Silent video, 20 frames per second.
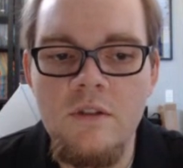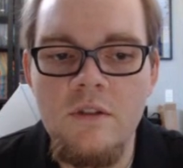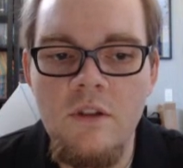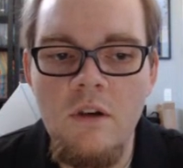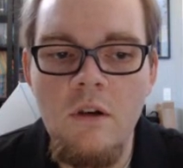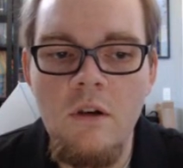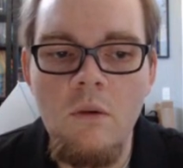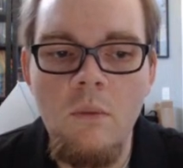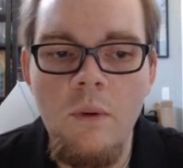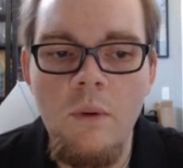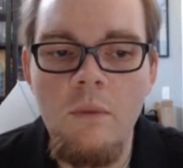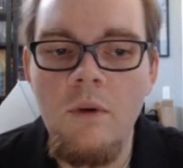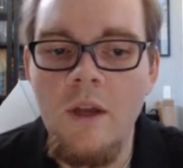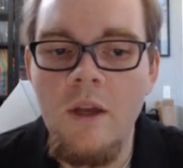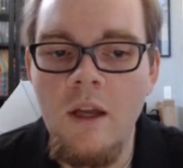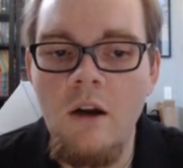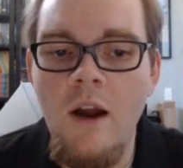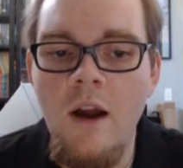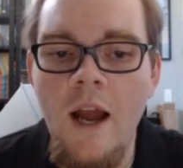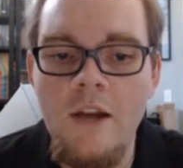to 0, we will
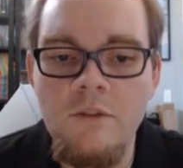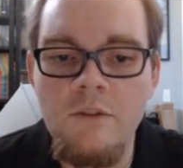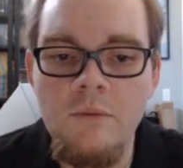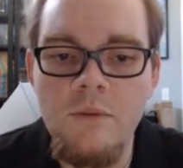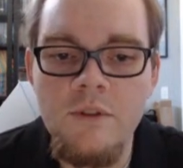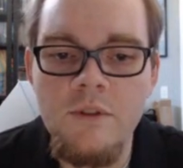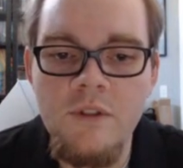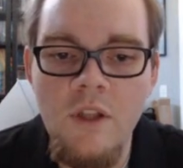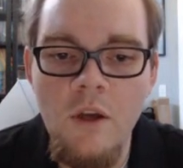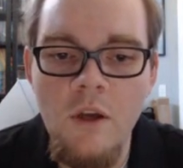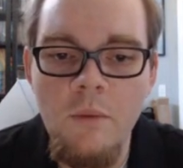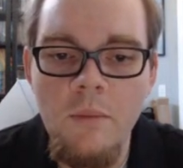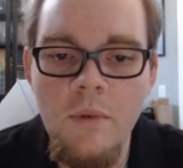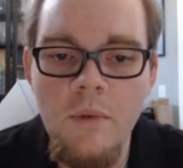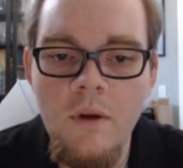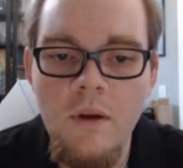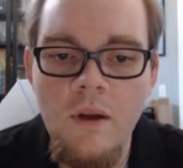get our actual slope.